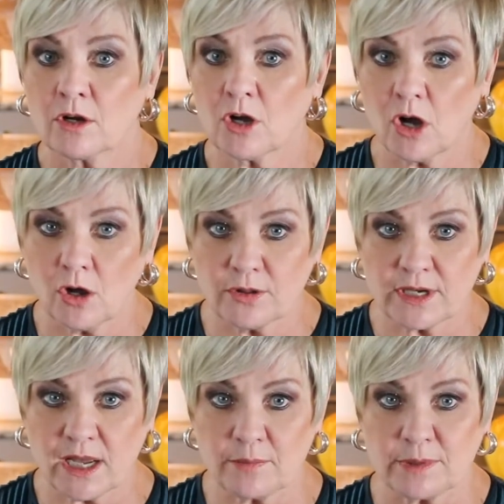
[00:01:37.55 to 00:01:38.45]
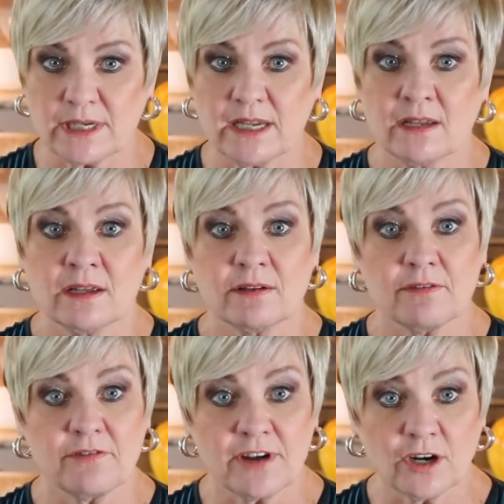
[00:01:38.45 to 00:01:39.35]
call the company,
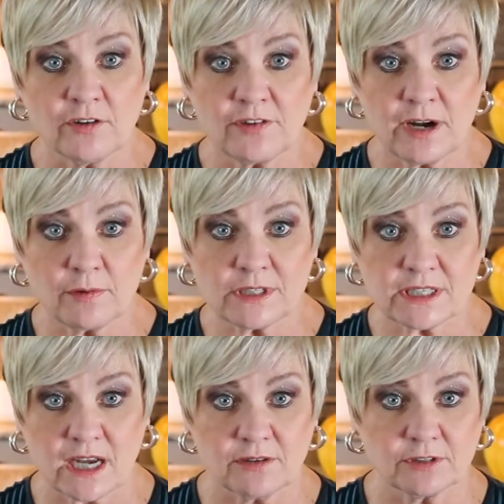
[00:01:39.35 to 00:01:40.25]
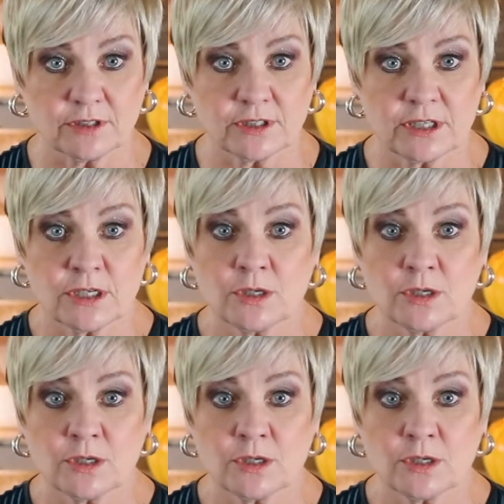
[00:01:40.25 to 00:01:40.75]
verify what's covered.